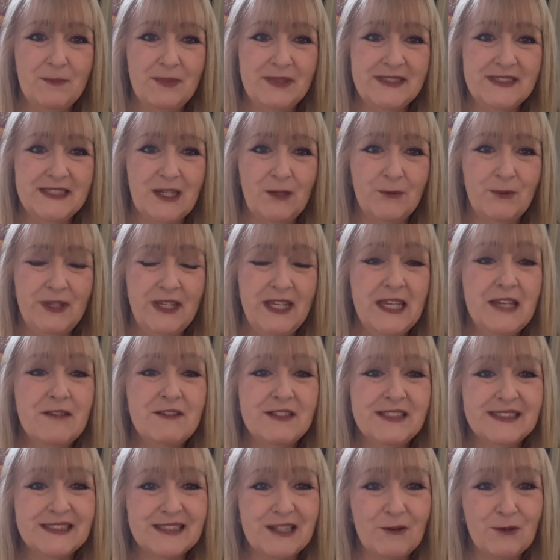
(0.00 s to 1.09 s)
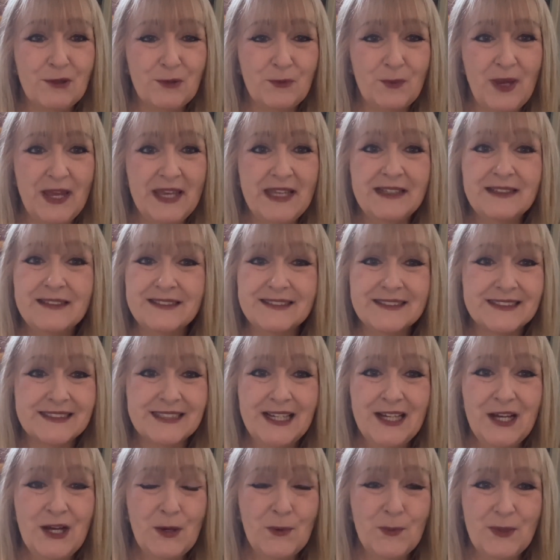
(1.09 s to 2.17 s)
But down here in South Wales,
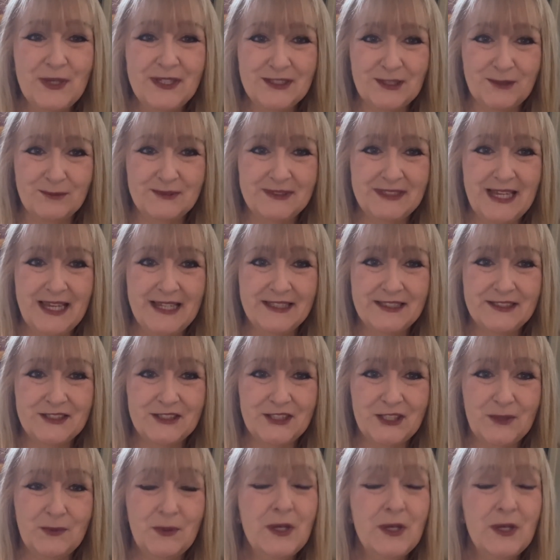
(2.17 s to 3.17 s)
we don't tend to.